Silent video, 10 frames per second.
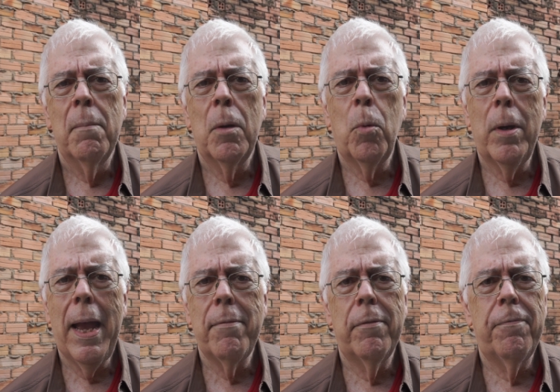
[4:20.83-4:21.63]
But we're
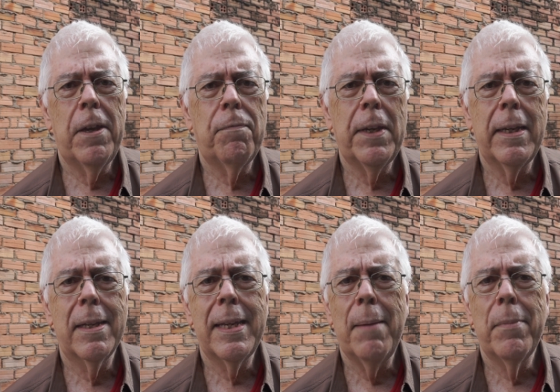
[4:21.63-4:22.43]
having 50 to
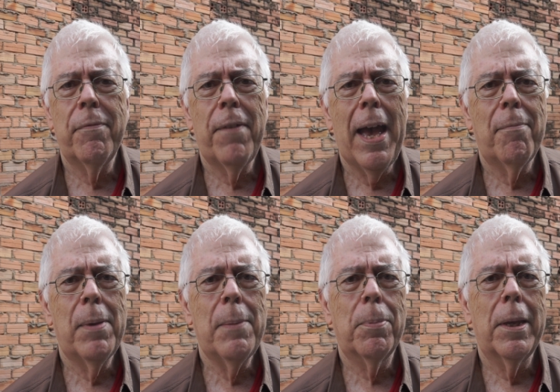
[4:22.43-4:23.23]
75
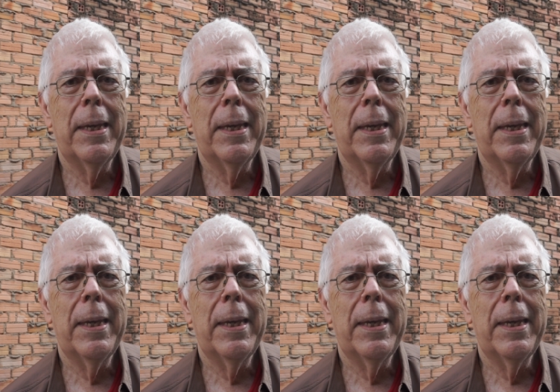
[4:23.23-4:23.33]
people